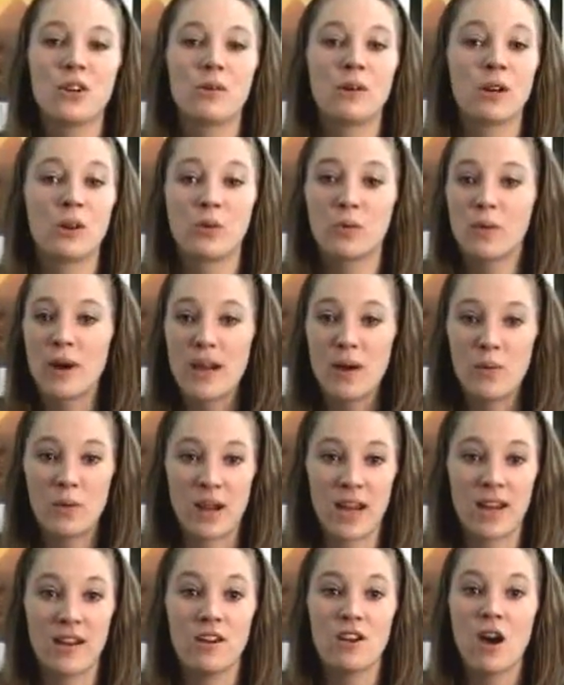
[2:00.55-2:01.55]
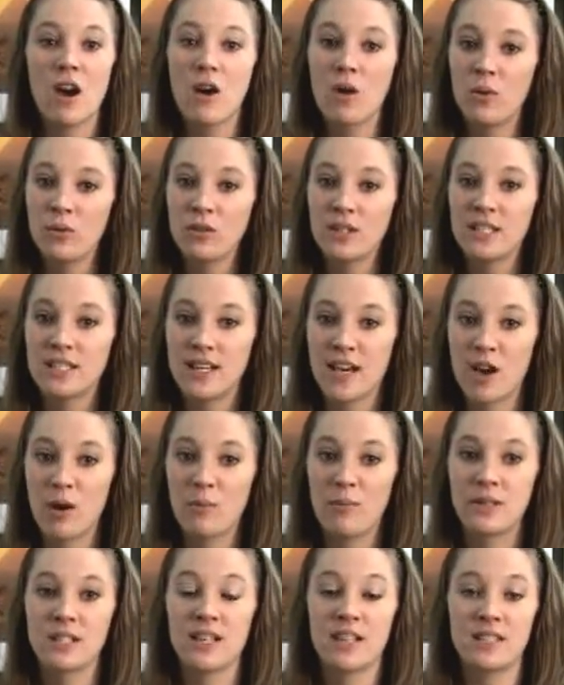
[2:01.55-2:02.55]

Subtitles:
are a great way not only to help us